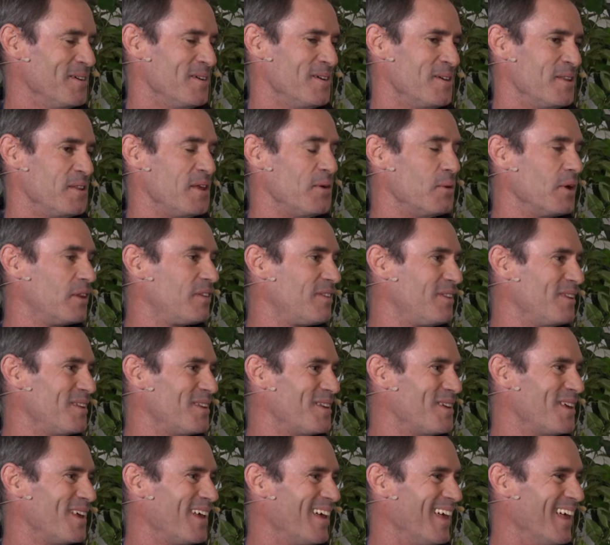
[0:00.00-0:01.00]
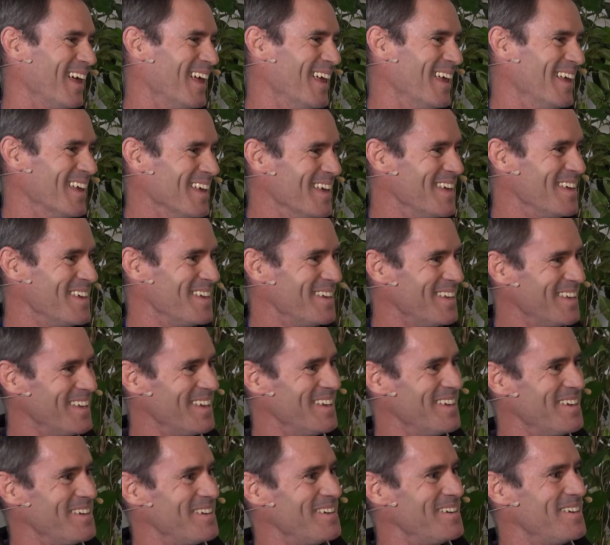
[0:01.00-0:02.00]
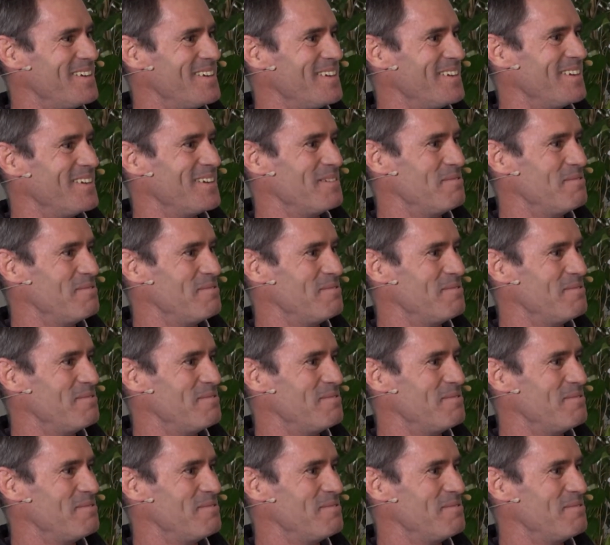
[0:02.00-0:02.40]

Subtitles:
that's like 3 Ps: passions, persistence, and